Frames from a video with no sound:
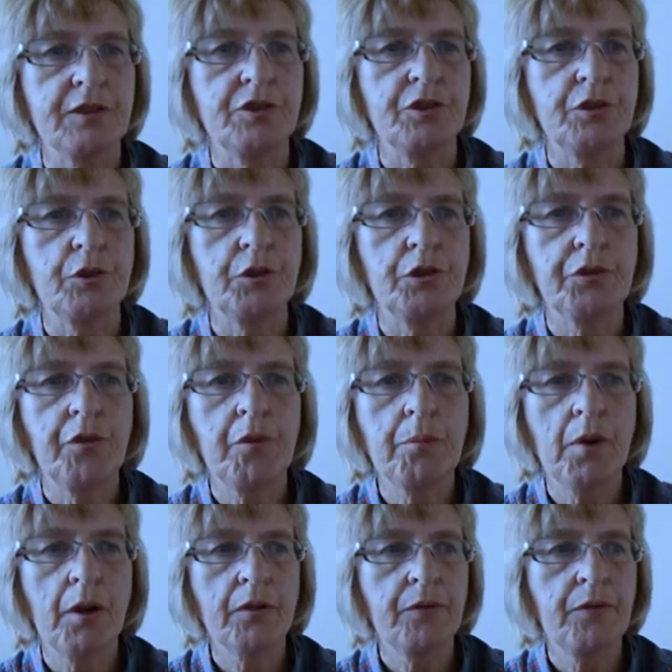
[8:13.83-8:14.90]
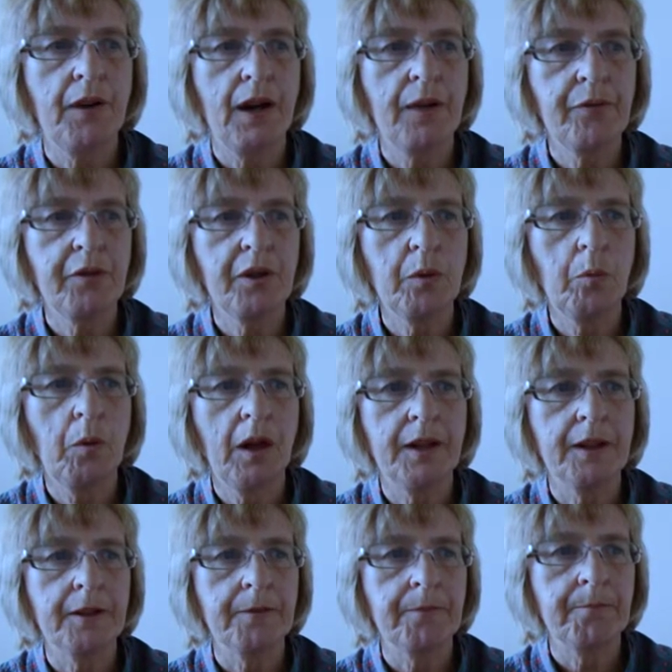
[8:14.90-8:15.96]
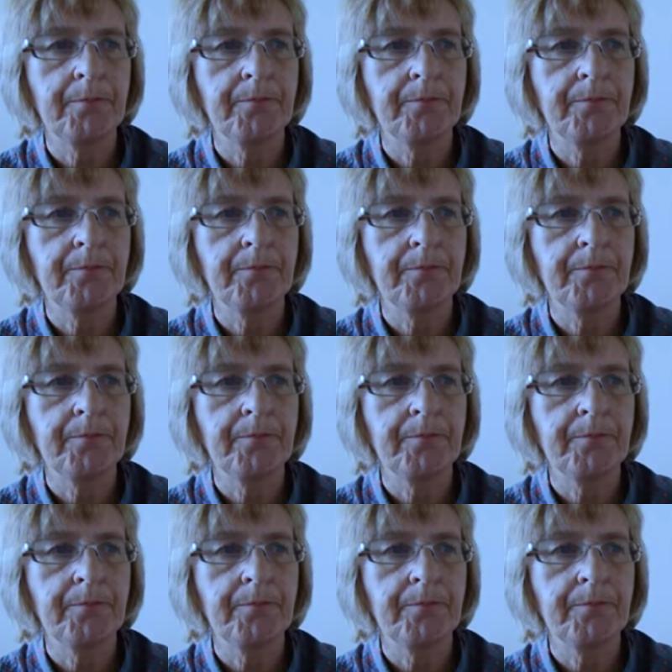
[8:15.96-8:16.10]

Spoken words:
issues for MON531.